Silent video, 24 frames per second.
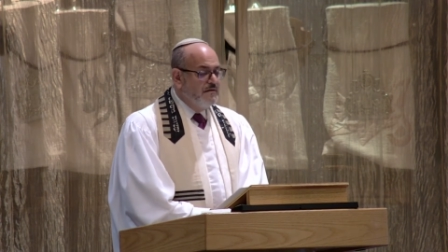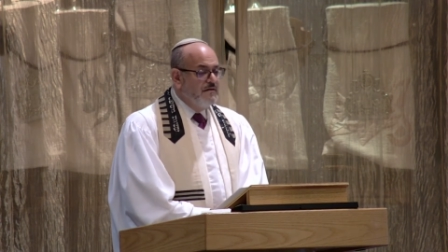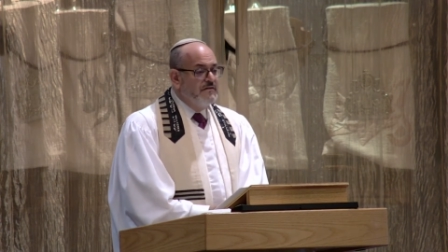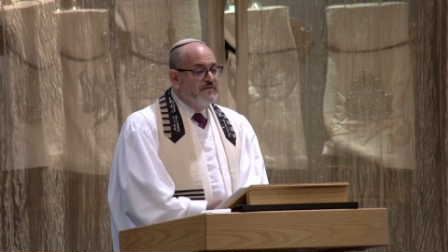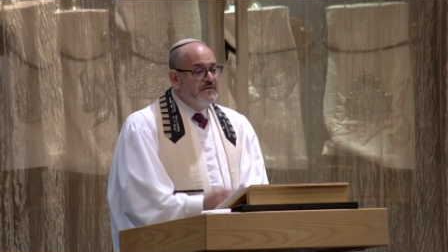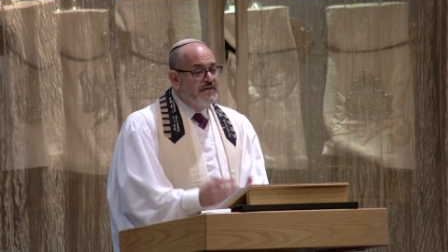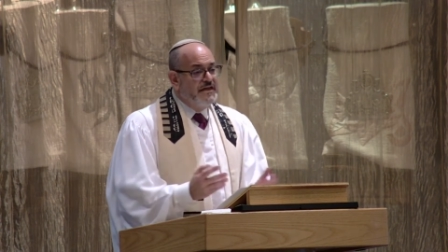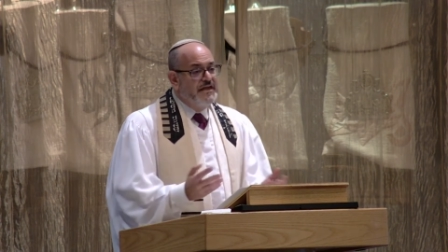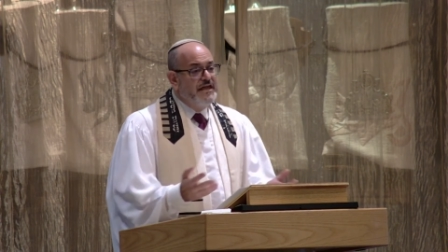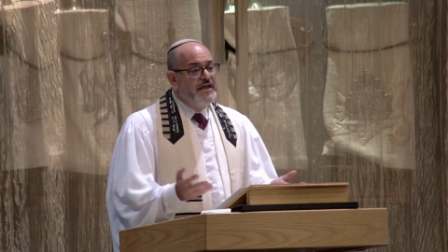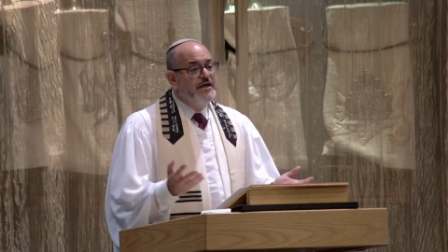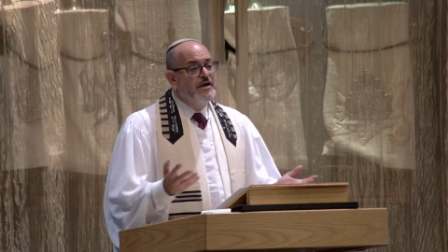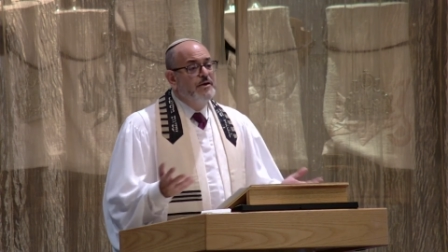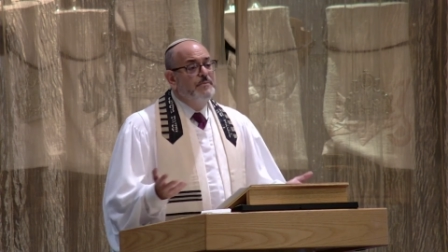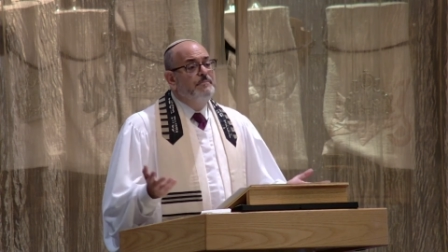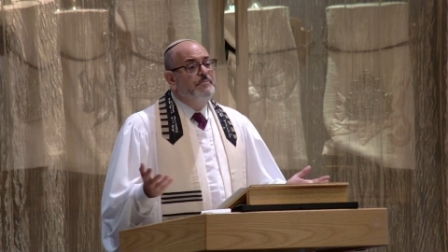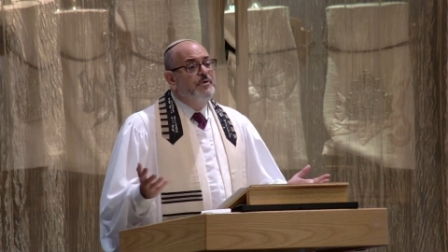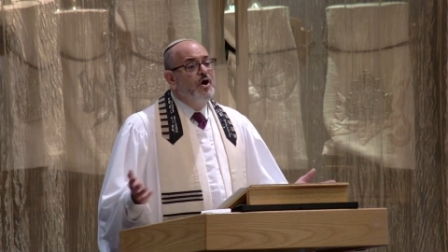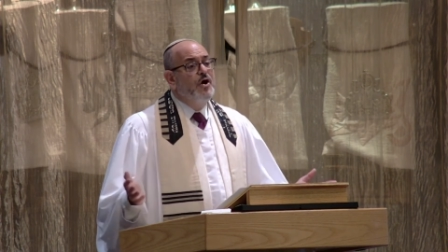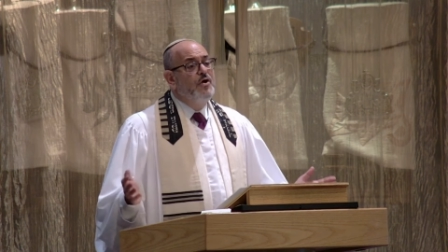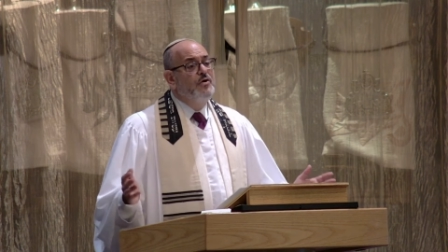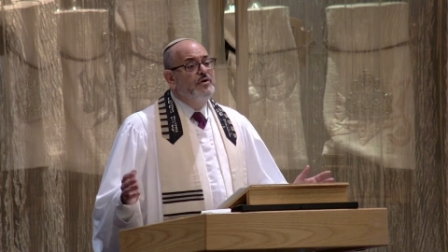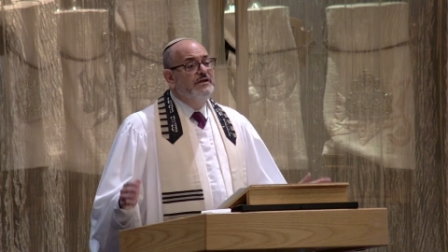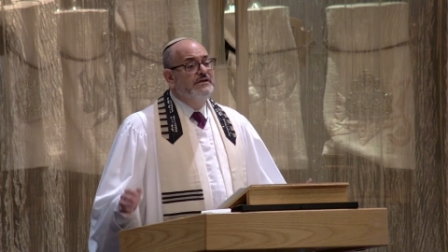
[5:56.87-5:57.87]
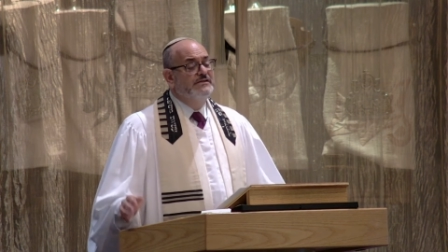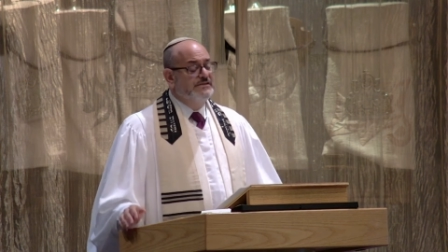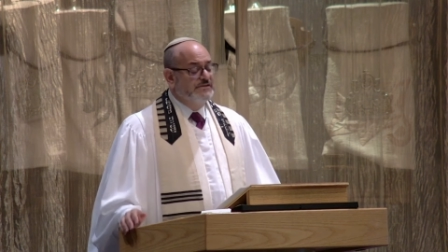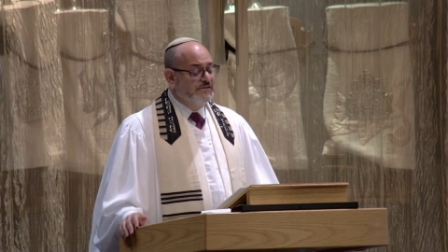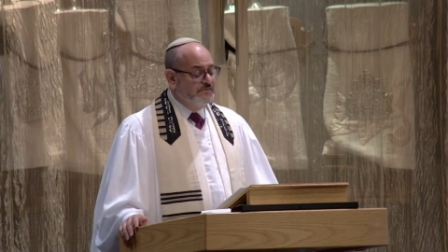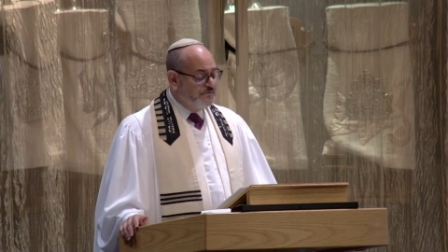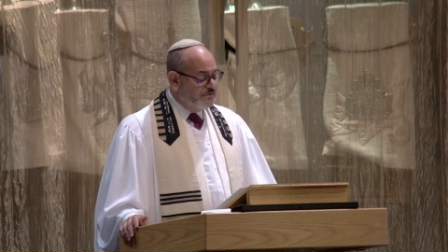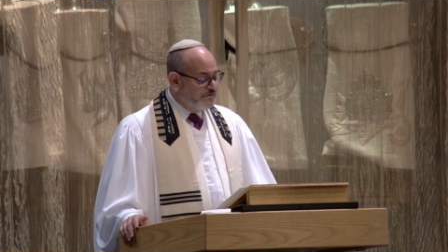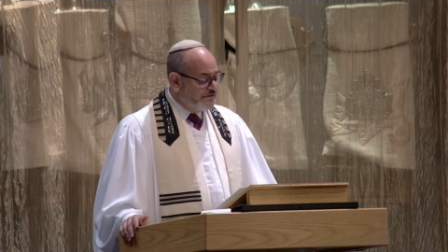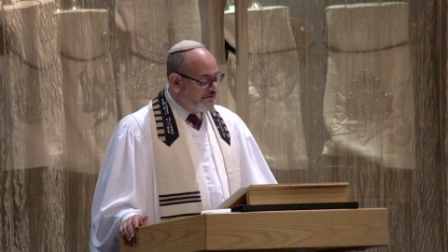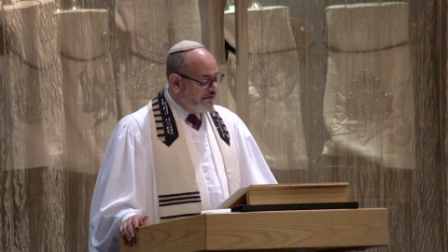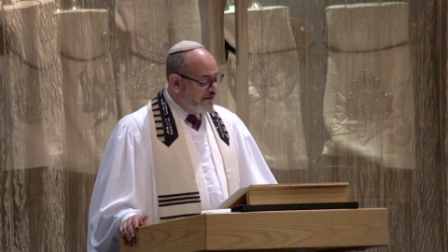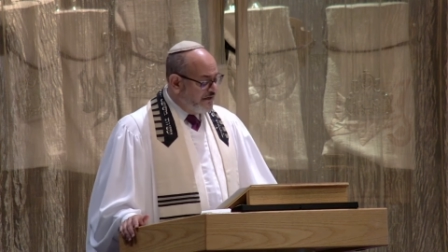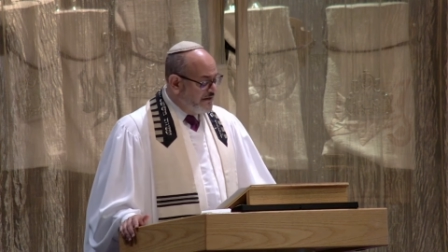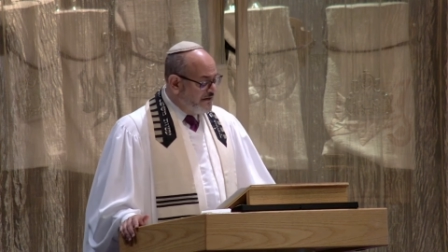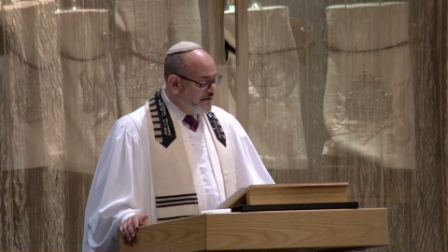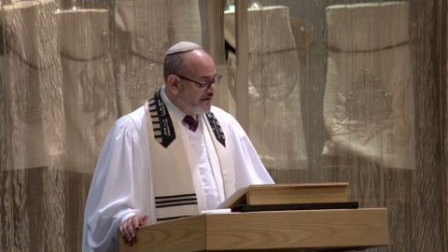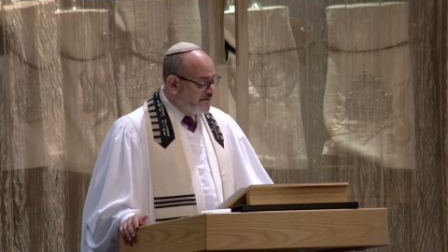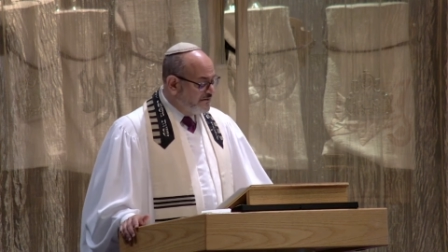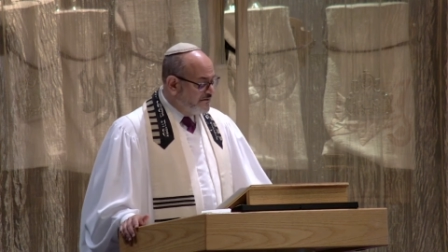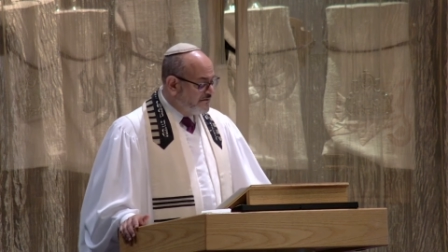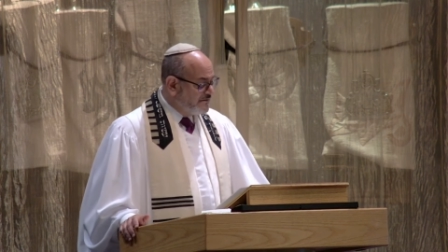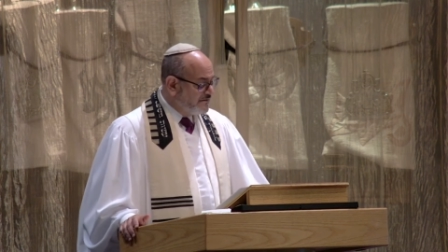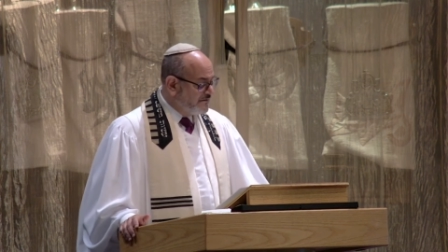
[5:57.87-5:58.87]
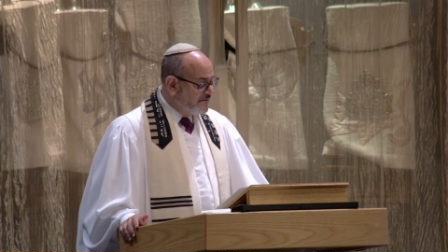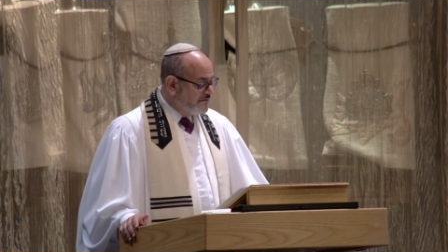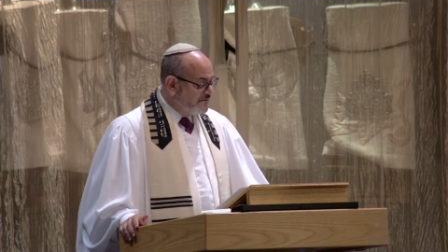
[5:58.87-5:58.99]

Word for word: The key components of resilience